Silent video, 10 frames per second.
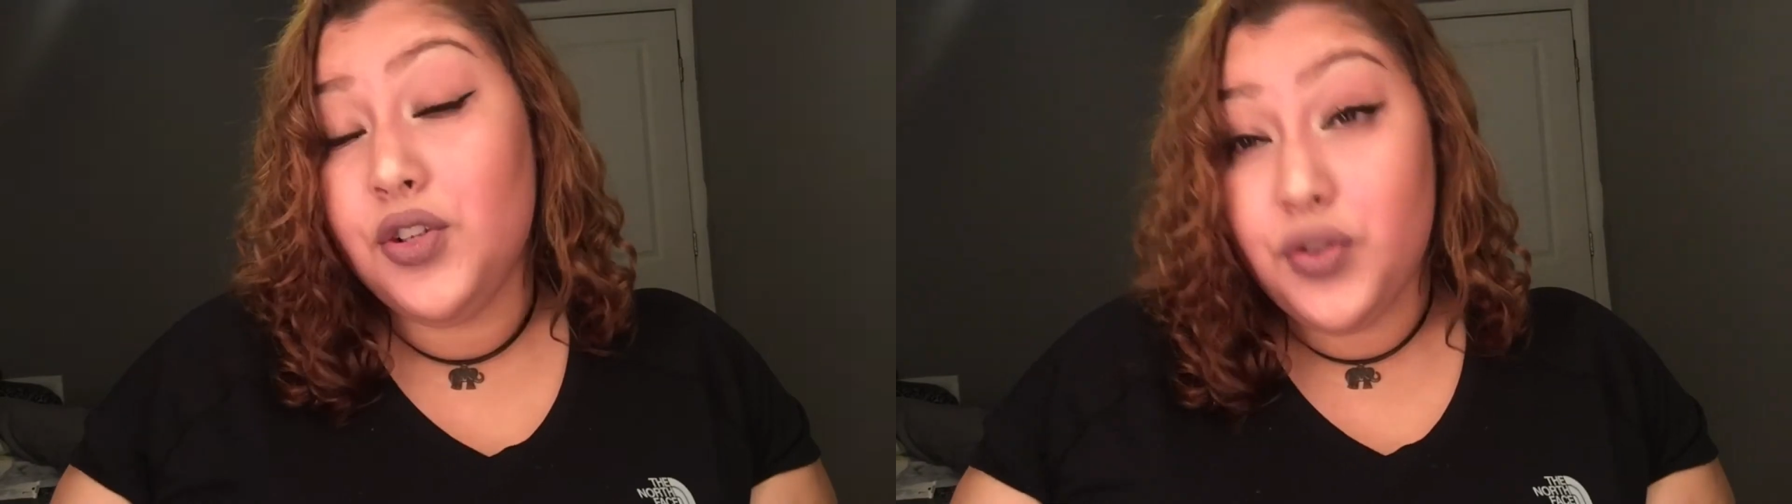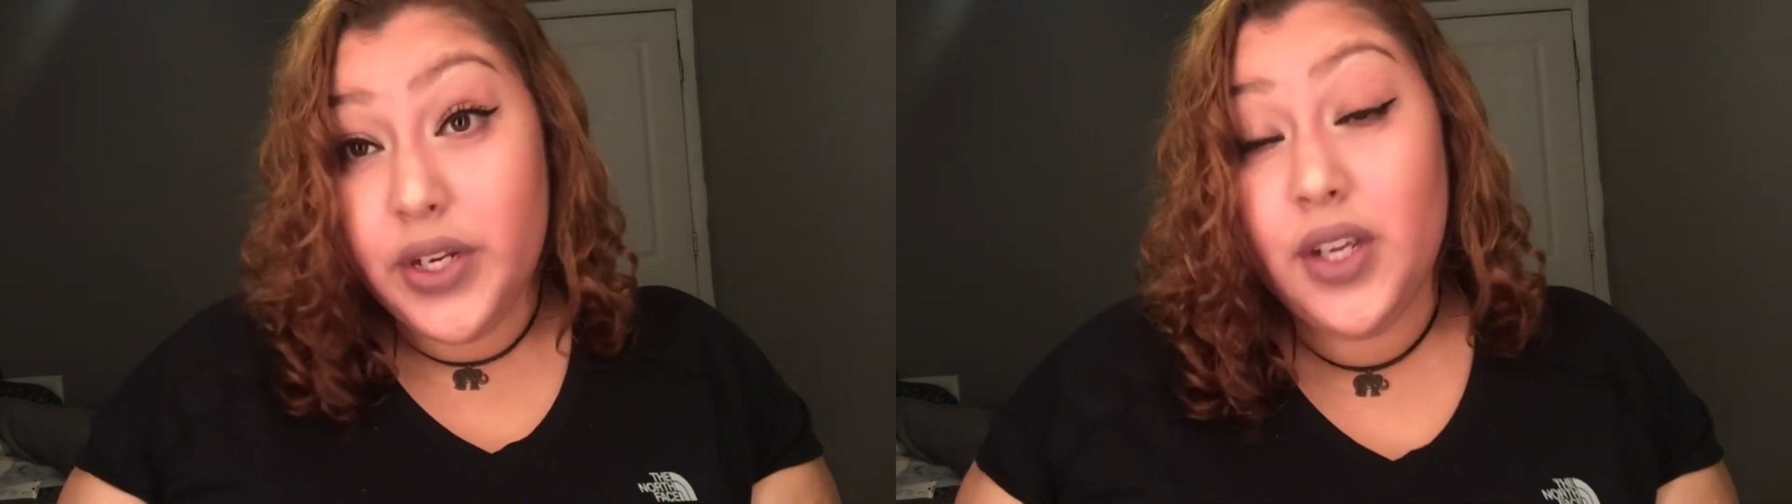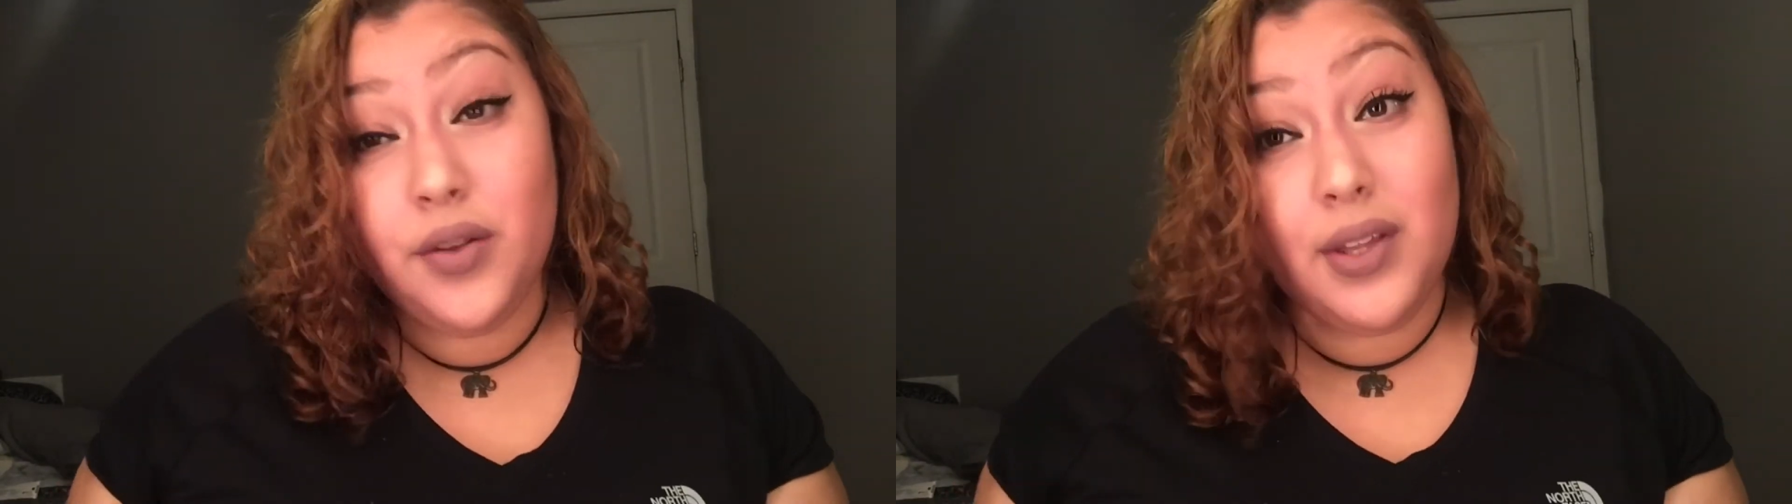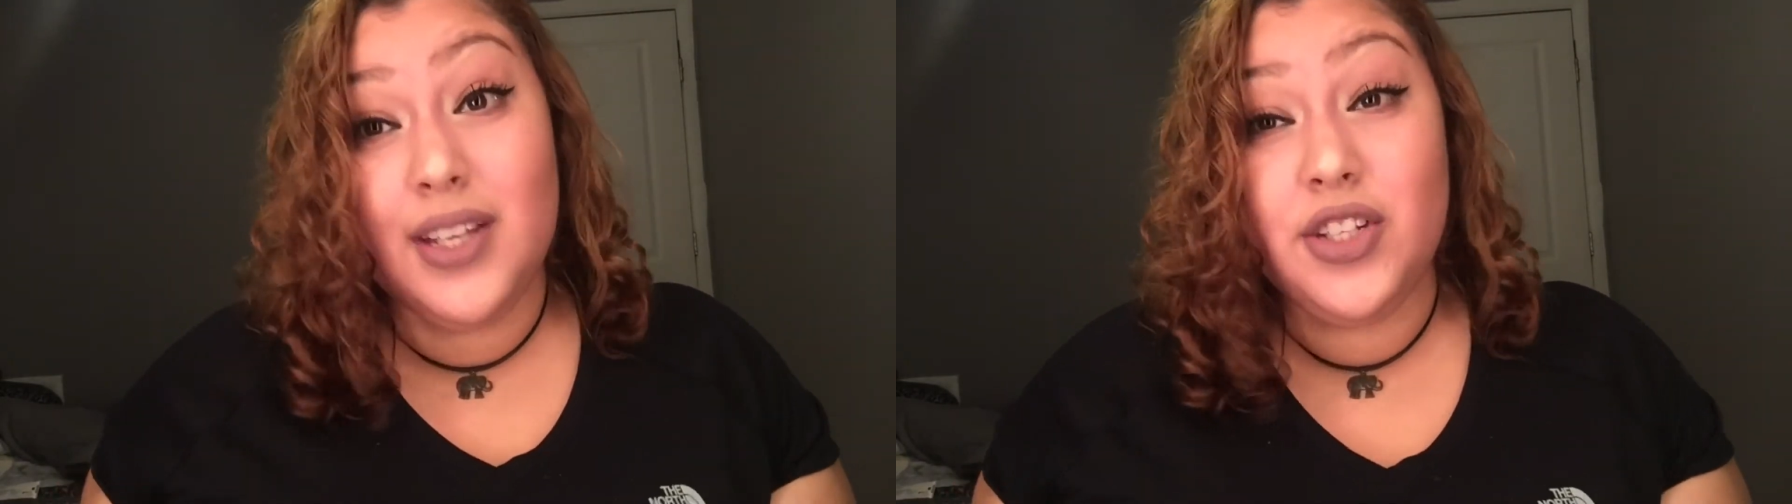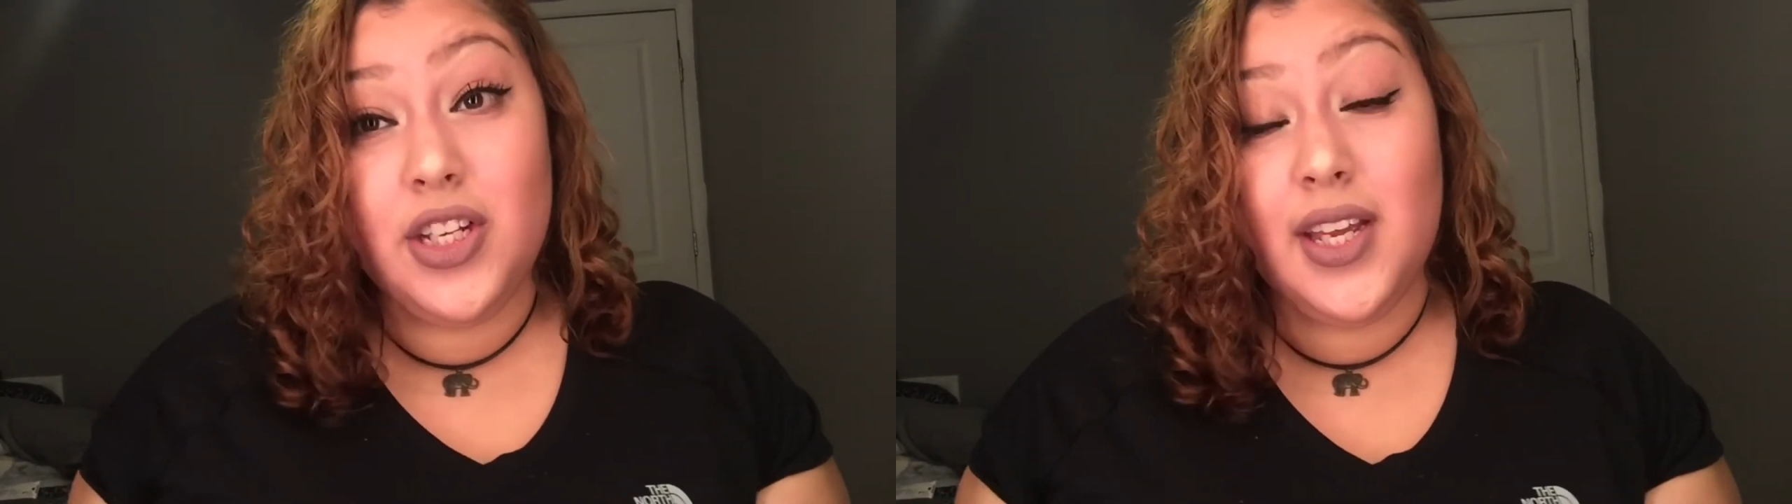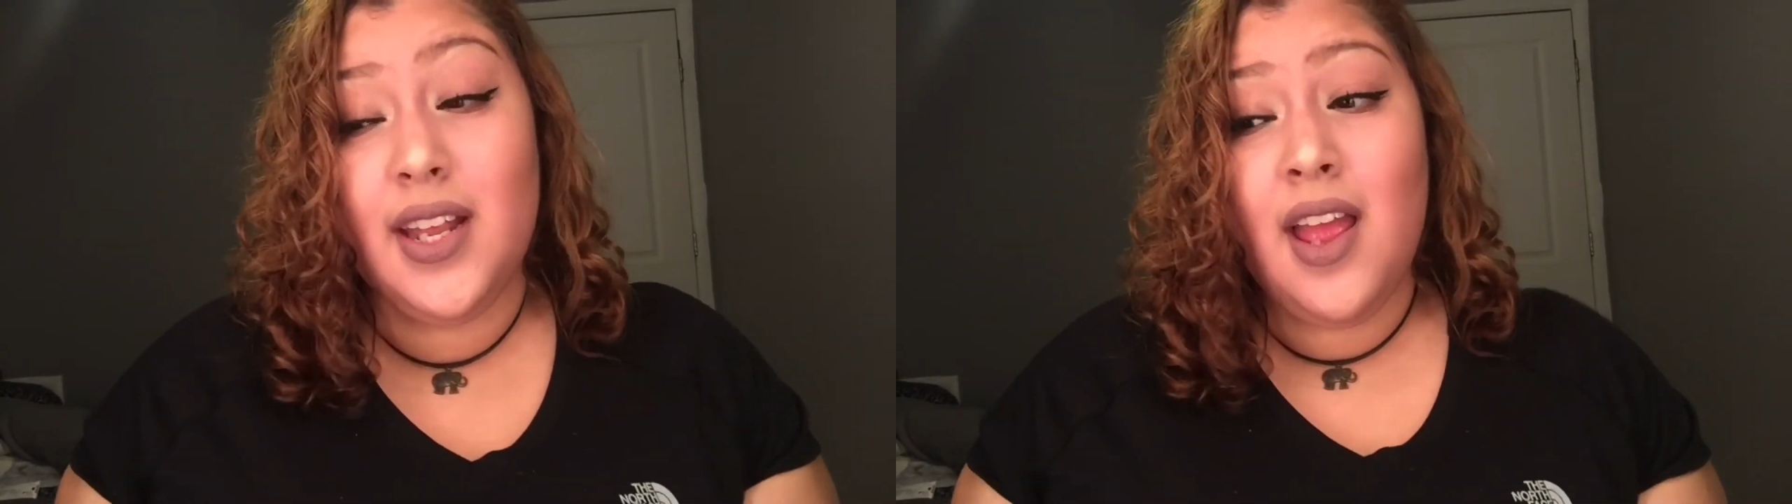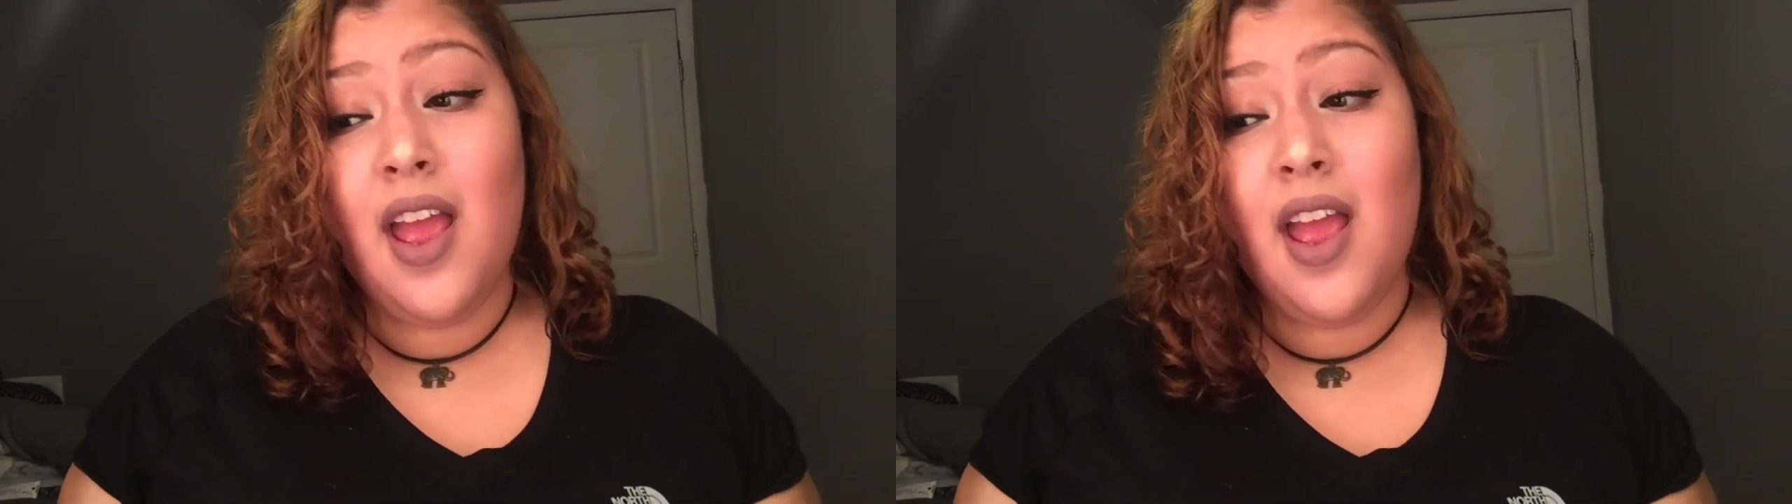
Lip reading: treating you like shit.